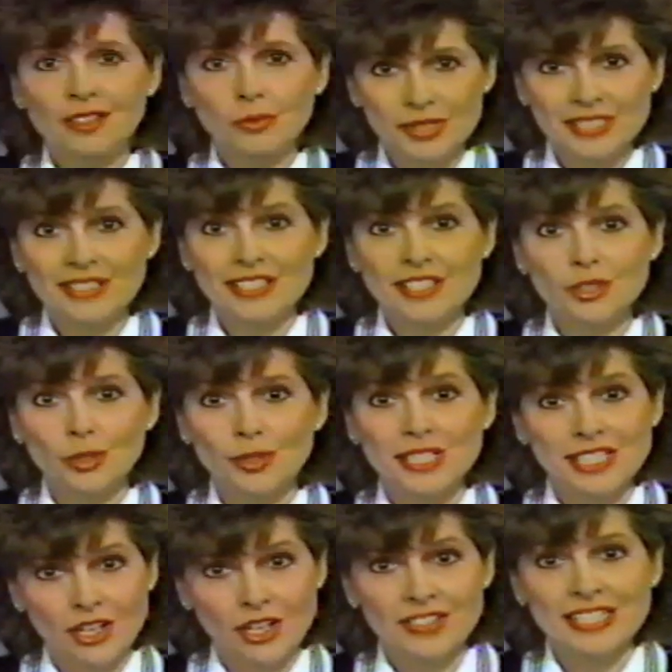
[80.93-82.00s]
We'll see these
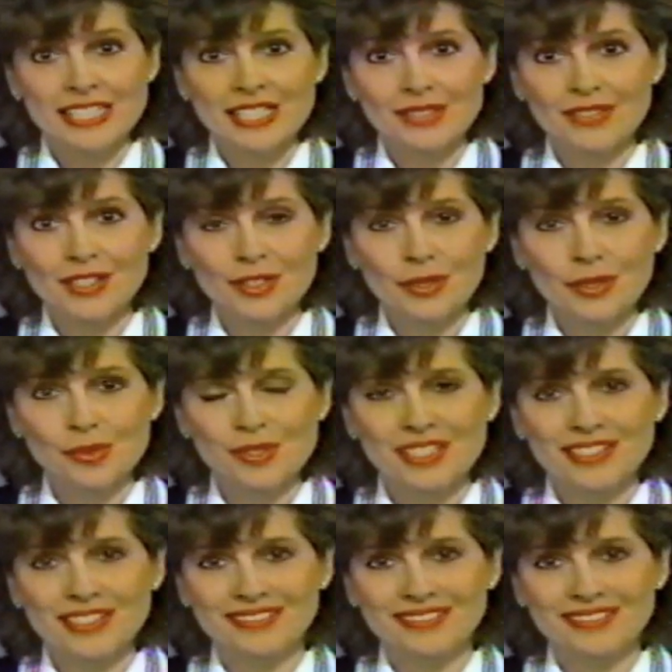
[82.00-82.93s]
stories on the C T V News.